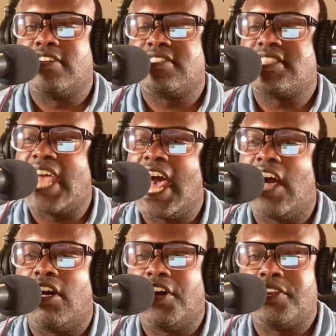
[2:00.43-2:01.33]
your
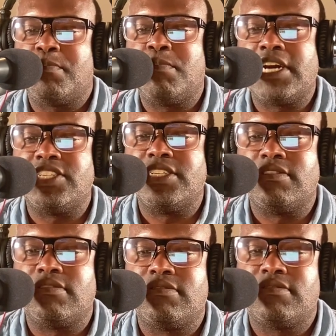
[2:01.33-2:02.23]
style on a budget,
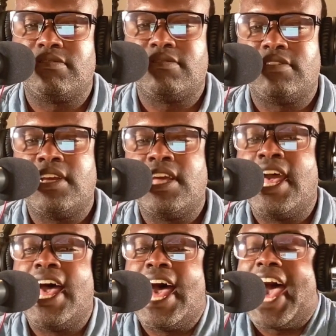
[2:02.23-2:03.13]

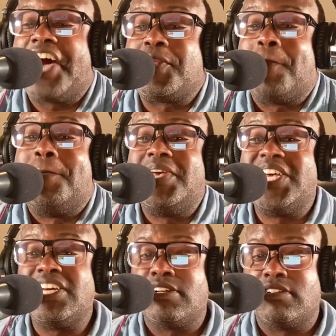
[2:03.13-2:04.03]
how to
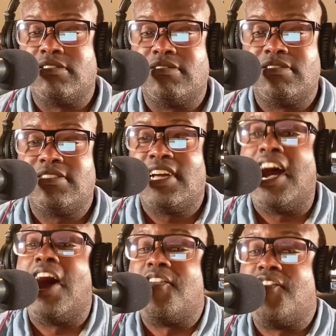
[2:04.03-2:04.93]
build
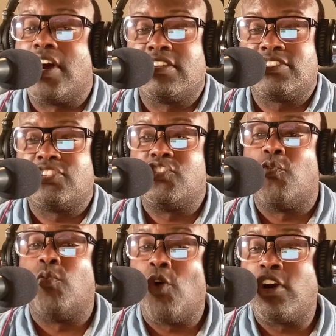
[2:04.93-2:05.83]
a versatile
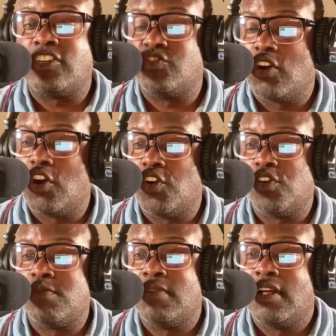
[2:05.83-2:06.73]

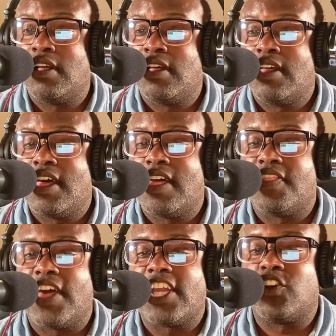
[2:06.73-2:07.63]
wardrobe
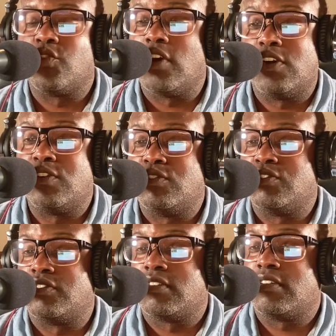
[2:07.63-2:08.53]
that
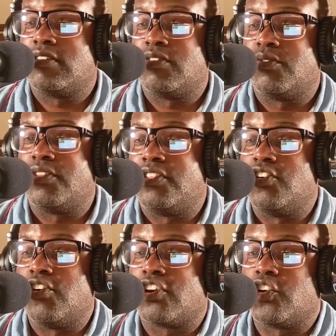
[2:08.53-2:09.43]
grows with
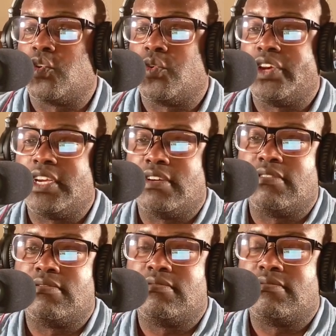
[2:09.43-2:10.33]
your career
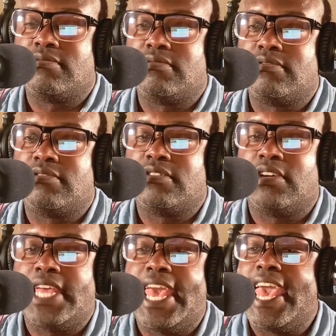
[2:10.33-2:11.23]

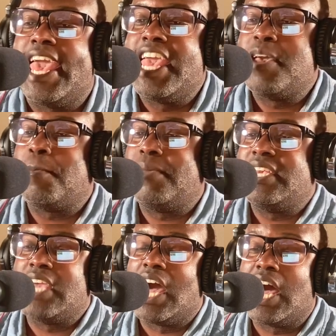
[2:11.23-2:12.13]
and
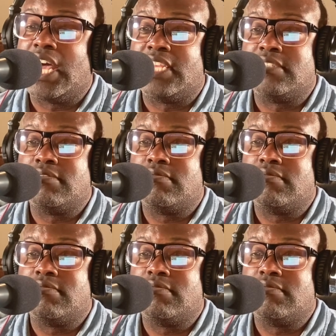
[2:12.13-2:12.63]
beyond.